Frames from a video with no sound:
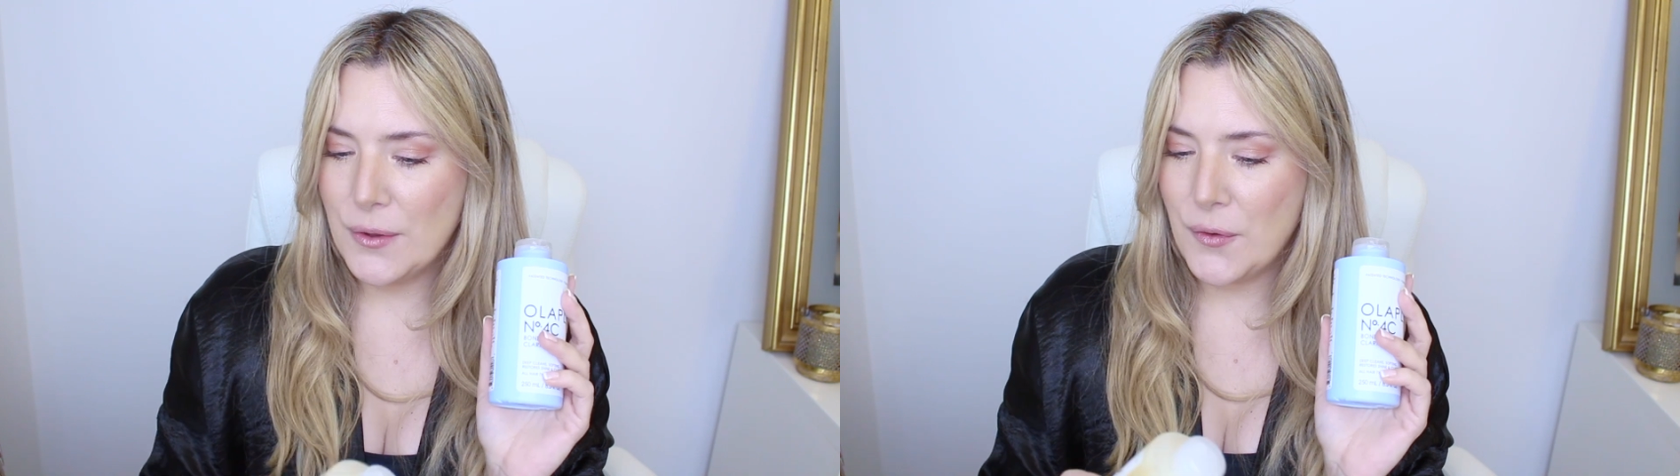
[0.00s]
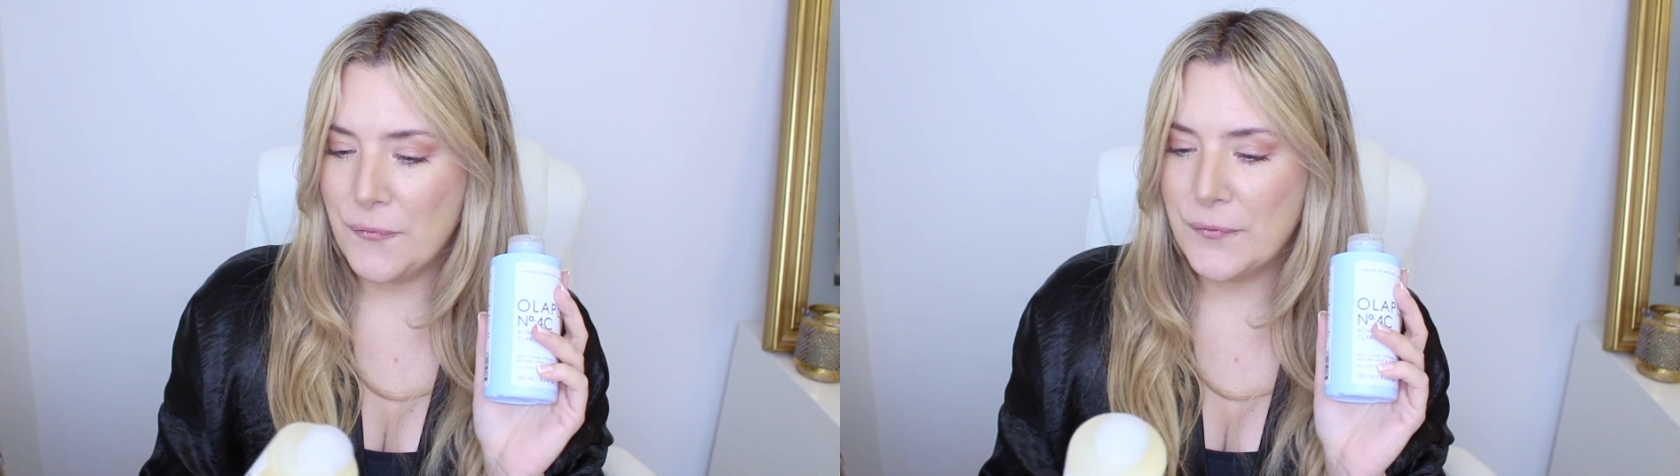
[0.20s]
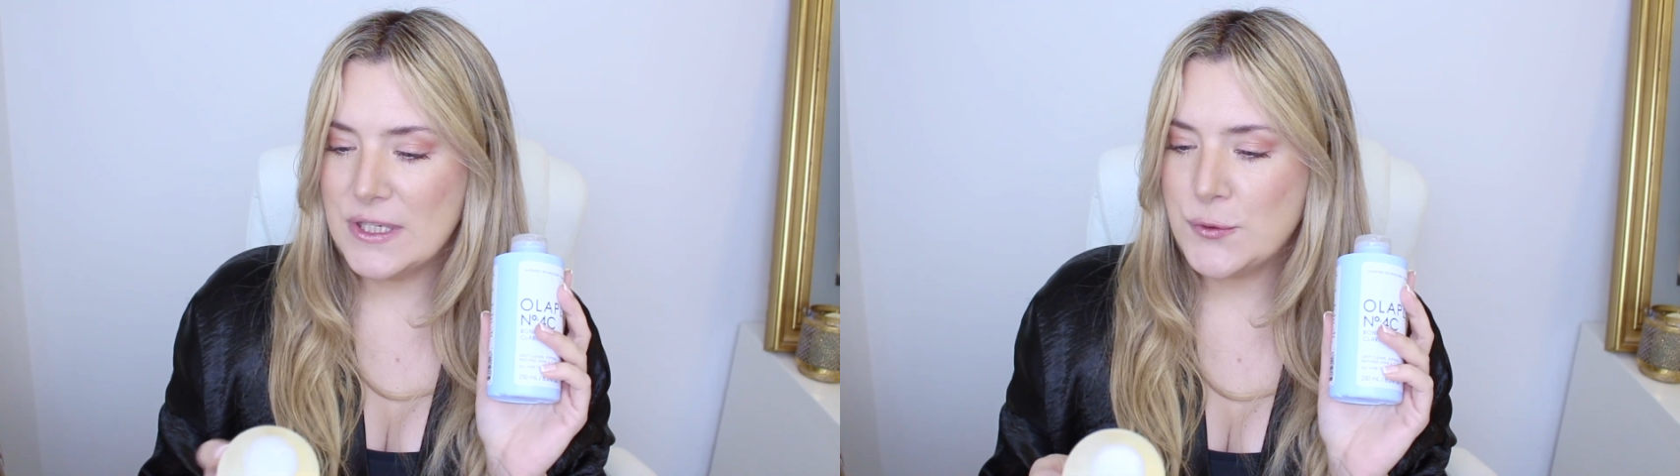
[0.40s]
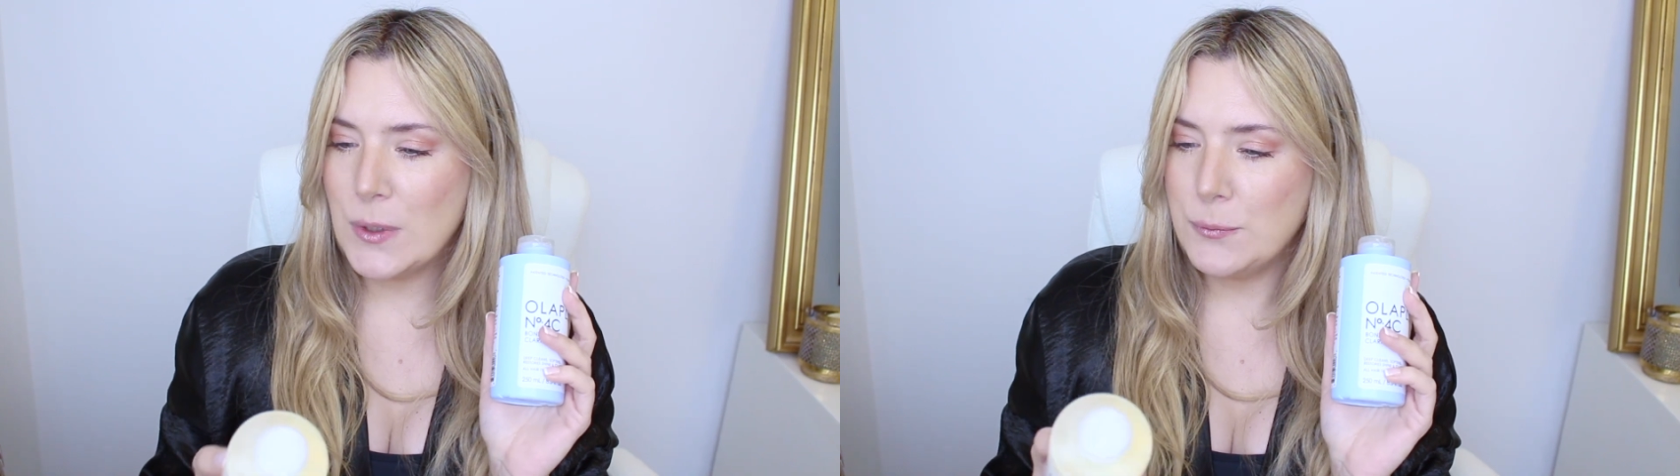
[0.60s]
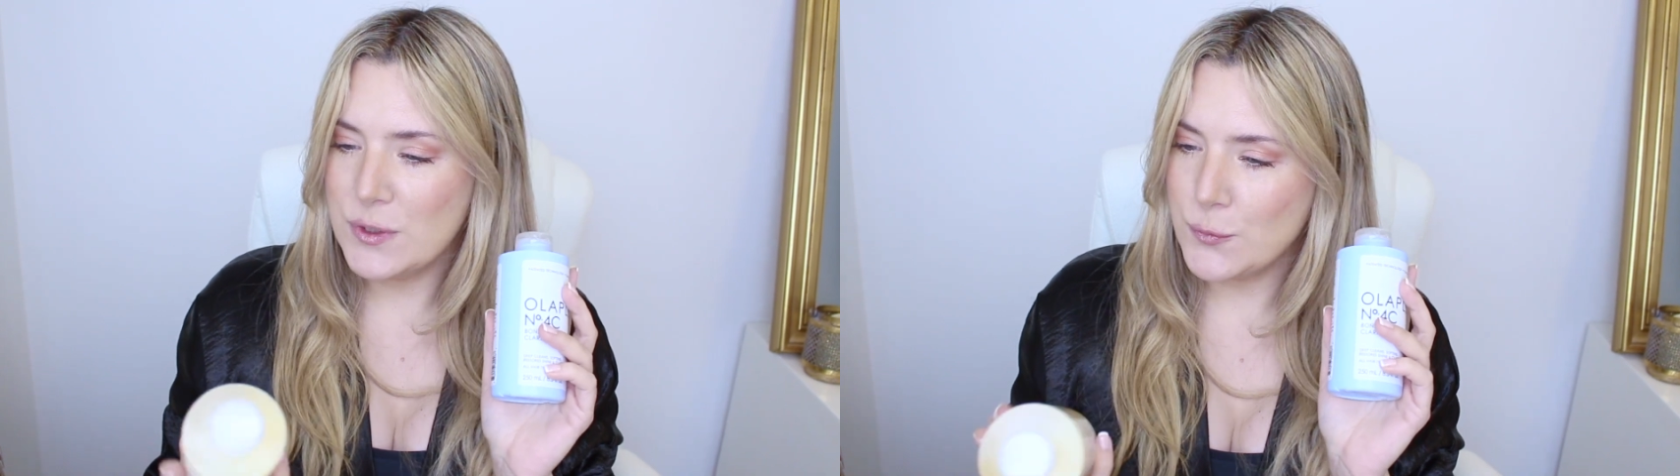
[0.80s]
The first
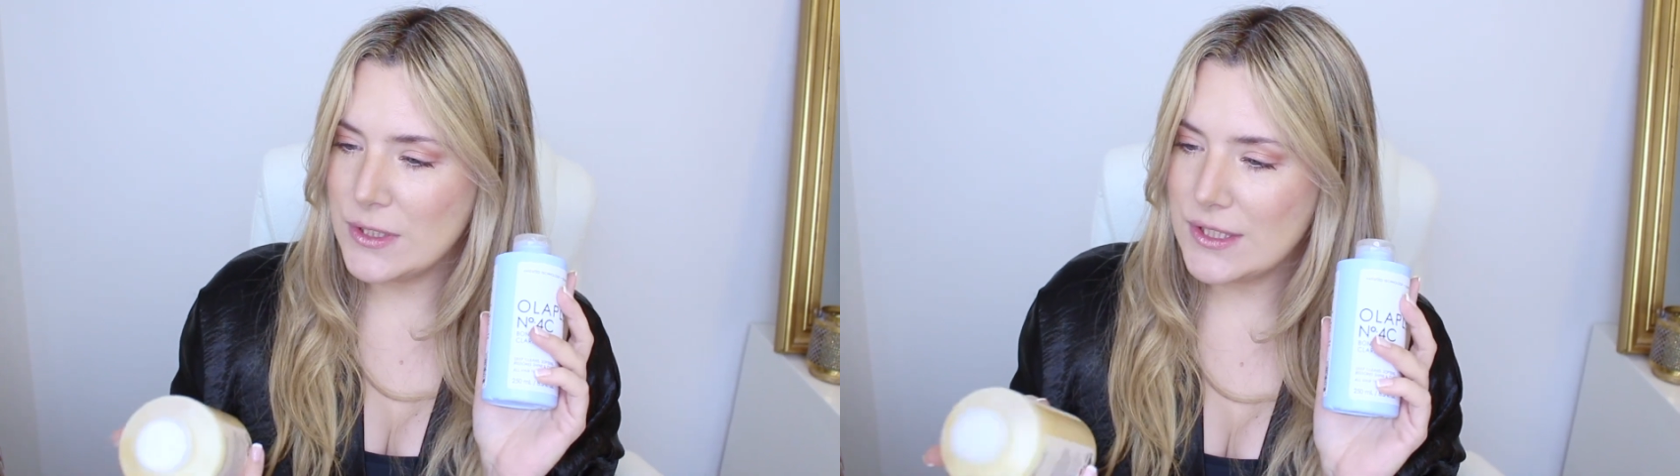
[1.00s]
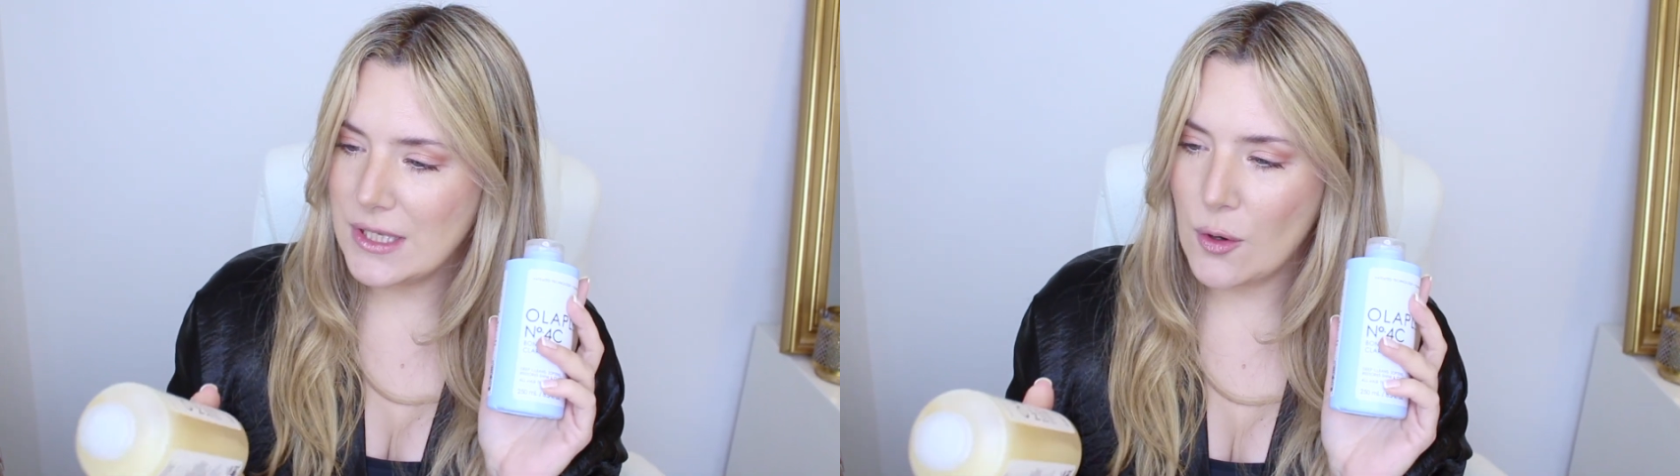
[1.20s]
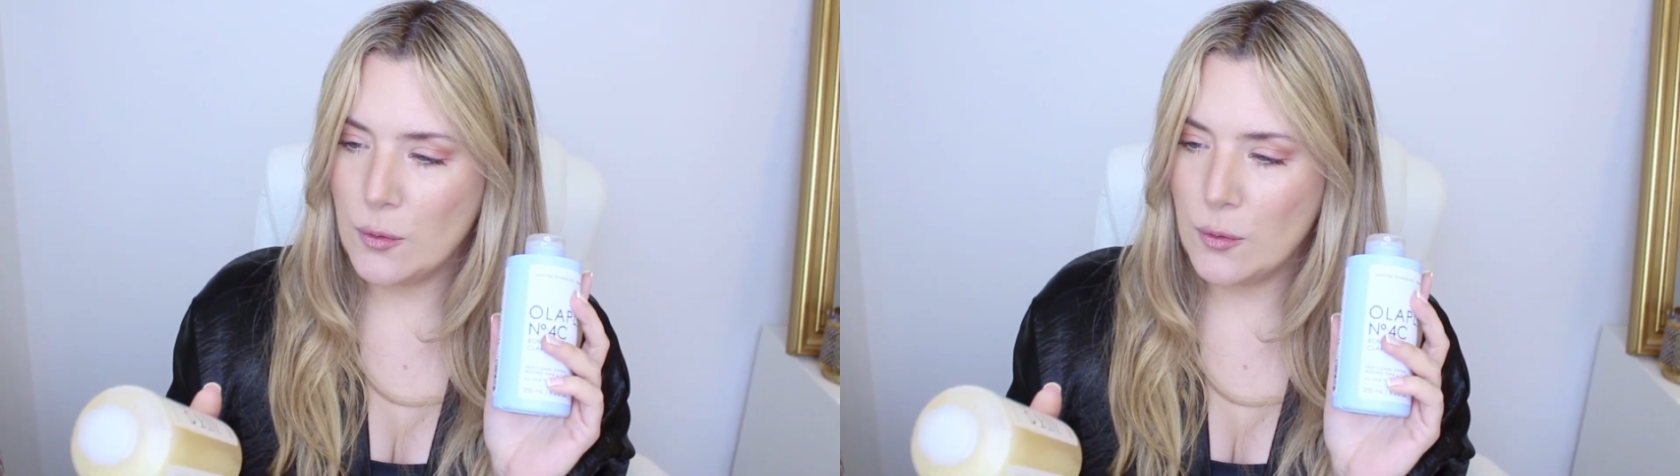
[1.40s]
one, which was the